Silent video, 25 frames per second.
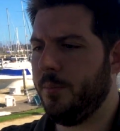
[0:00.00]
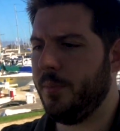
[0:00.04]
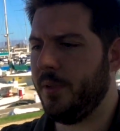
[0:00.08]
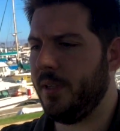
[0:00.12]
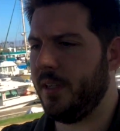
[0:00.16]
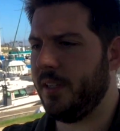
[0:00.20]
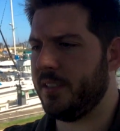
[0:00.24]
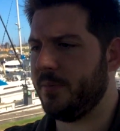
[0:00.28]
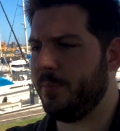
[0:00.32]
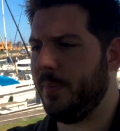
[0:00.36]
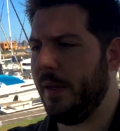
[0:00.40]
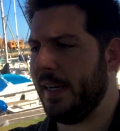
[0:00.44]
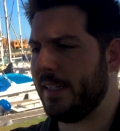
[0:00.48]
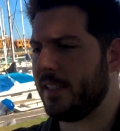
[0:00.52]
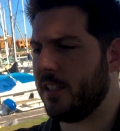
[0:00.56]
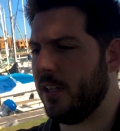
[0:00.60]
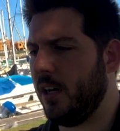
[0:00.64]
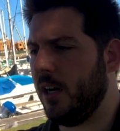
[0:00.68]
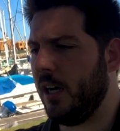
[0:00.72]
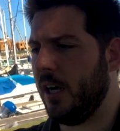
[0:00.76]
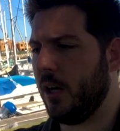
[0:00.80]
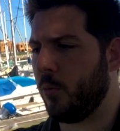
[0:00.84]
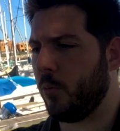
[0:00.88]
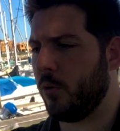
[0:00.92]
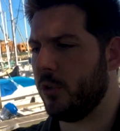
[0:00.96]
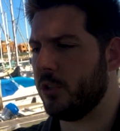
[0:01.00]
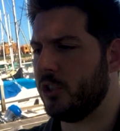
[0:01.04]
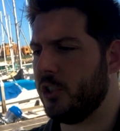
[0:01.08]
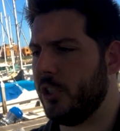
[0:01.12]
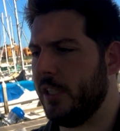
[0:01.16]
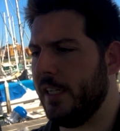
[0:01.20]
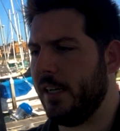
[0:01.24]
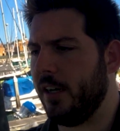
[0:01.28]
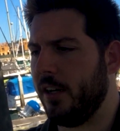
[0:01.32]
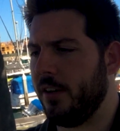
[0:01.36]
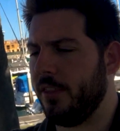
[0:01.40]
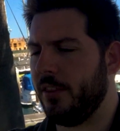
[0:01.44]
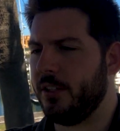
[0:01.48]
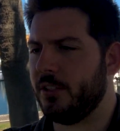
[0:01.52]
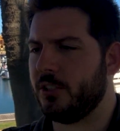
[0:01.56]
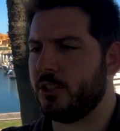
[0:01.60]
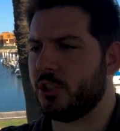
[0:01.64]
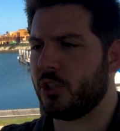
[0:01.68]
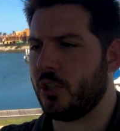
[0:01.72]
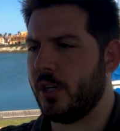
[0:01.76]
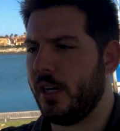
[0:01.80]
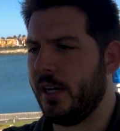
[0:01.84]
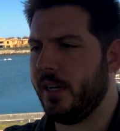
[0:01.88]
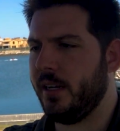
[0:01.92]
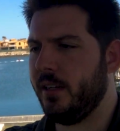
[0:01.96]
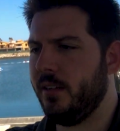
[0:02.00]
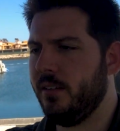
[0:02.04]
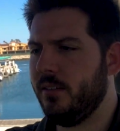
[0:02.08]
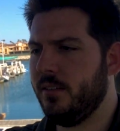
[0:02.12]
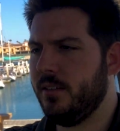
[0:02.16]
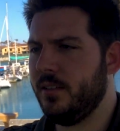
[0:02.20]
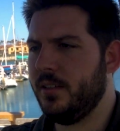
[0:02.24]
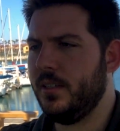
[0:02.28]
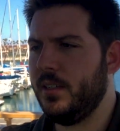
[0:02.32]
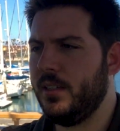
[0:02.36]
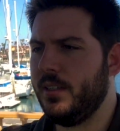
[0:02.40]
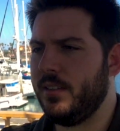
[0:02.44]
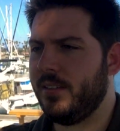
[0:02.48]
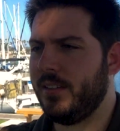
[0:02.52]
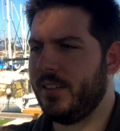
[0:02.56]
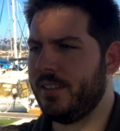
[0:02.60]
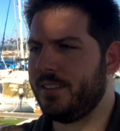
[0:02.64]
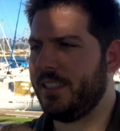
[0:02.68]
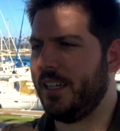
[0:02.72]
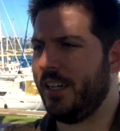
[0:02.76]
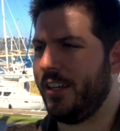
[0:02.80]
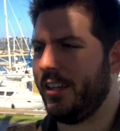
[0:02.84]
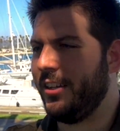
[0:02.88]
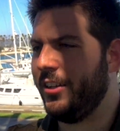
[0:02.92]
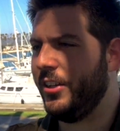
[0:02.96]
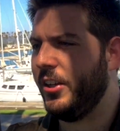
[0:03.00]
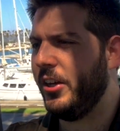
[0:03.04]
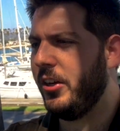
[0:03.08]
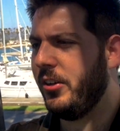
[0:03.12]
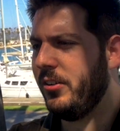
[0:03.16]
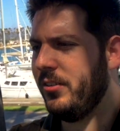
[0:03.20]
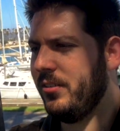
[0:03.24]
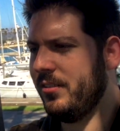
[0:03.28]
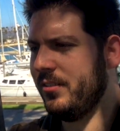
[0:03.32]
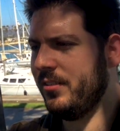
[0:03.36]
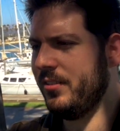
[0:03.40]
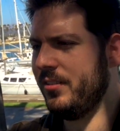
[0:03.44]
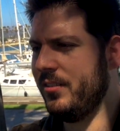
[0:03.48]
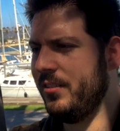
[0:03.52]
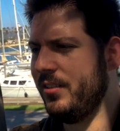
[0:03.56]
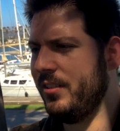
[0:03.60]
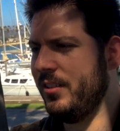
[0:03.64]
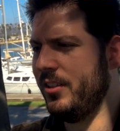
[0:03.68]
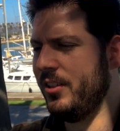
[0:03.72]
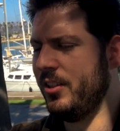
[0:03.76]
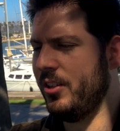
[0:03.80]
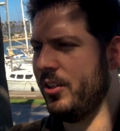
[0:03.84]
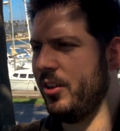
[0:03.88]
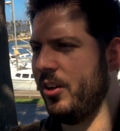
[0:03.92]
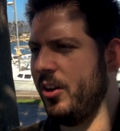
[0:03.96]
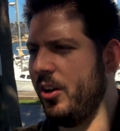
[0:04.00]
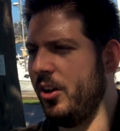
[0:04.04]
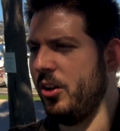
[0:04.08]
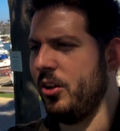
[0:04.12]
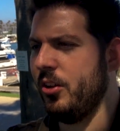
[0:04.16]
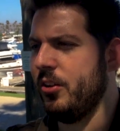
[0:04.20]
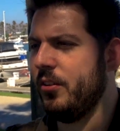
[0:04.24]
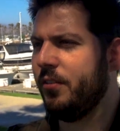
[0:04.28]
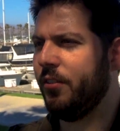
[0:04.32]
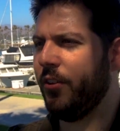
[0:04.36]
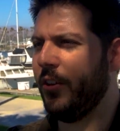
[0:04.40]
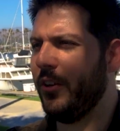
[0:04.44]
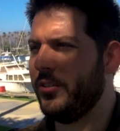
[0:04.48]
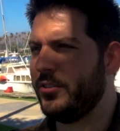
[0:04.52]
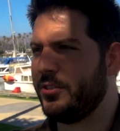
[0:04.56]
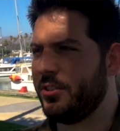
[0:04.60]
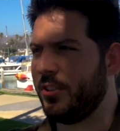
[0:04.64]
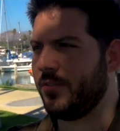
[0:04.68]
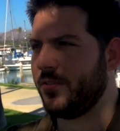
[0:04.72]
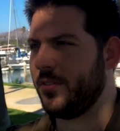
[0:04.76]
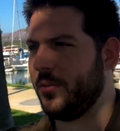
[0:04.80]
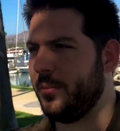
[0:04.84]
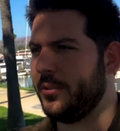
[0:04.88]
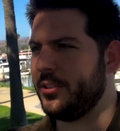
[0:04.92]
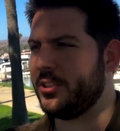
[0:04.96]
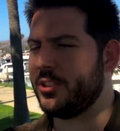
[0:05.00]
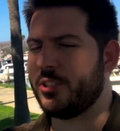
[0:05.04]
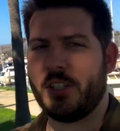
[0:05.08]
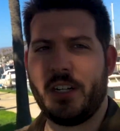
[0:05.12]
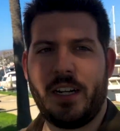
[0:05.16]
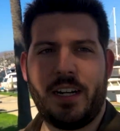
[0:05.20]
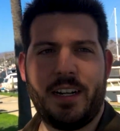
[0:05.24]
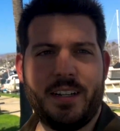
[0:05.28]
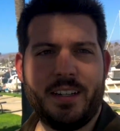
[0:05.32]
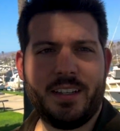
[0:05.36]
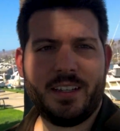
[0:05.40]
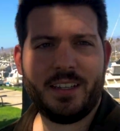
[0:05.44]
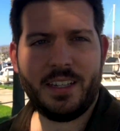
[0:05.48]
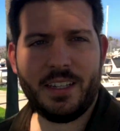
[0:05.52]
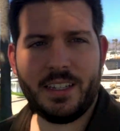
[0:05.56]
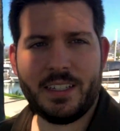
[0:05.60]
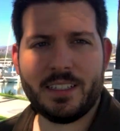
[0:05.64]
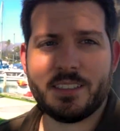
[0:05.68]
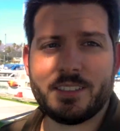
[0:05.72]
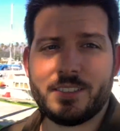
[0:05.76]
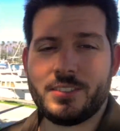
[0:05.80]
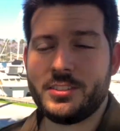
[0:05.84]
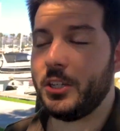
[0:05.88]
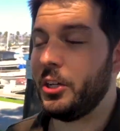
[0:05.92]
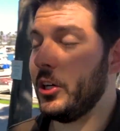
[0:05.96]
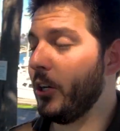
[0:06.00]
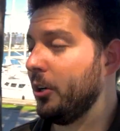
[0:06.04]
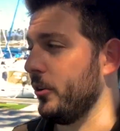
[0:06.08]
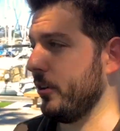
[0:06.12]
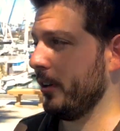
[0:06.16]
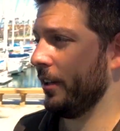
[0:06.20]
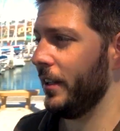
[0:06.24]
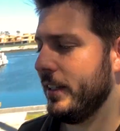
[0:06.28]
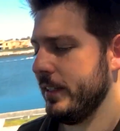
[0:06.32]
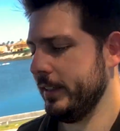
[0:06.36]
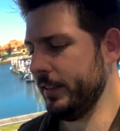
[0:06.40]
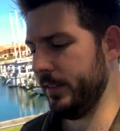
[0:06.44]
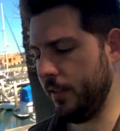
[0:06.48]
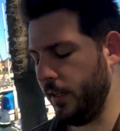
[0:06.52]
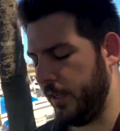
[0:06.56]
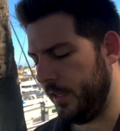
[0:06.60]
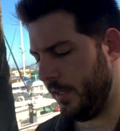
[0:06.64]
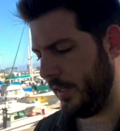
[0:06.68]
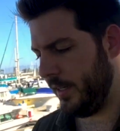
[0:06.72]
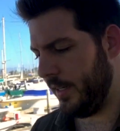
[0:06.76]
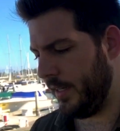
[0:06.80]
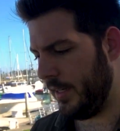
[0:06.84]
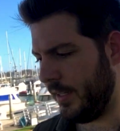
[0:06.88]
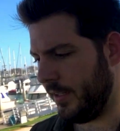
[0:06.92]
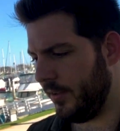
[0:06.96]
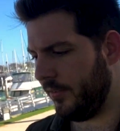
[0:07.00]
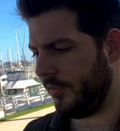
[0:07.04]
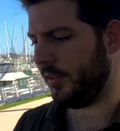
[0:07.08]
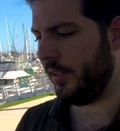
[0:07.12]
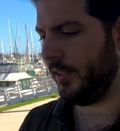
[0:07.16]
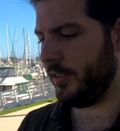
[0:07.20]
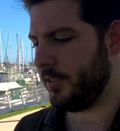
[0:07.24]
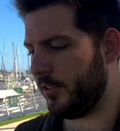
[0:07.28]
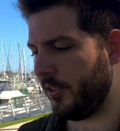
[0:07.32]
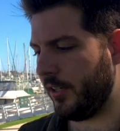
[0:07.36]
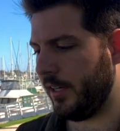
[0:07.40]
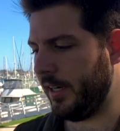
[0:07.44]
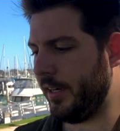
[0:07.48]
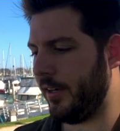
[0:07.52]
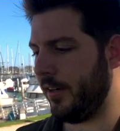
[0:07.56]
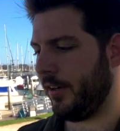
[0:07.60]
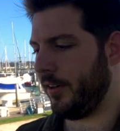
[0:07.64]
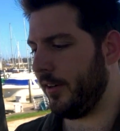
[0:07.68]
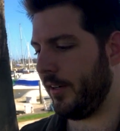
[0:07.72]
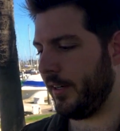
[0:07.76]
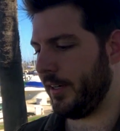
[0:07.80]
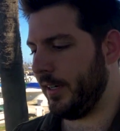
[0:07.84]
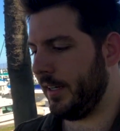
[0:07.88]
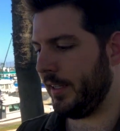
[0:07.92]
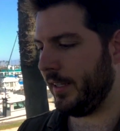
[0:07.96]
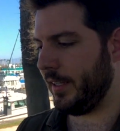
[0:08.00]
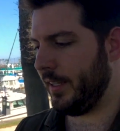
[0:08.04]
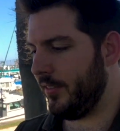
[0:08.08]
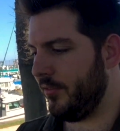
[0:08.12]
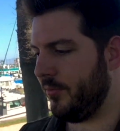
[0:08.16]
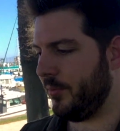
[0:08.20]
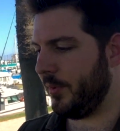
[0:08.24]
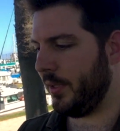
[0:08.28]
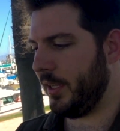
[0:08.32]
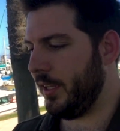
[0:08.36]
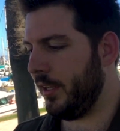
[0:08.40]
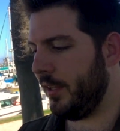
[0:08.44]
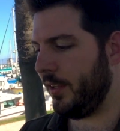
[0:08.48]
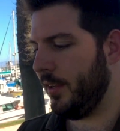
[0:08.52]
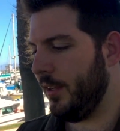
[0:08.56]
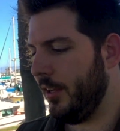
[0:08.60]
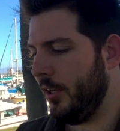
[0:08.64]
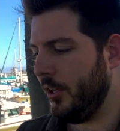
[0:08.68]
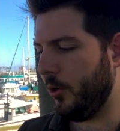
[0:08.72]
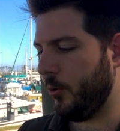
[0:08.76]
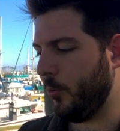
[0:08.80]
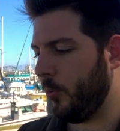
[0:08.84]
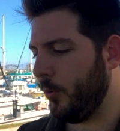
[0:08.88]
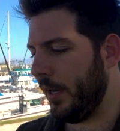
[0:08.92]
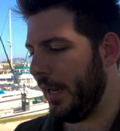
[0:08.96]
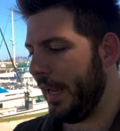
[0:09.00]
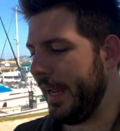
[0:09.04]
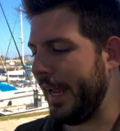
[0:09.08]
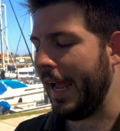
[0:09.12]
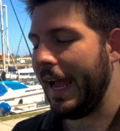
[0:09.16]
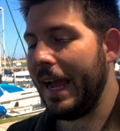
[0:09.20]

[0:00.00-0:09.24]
Because back to Hogwarts, you get on the train. That's how you know. All of those are from the train. So not any of these are, are gonna give me what I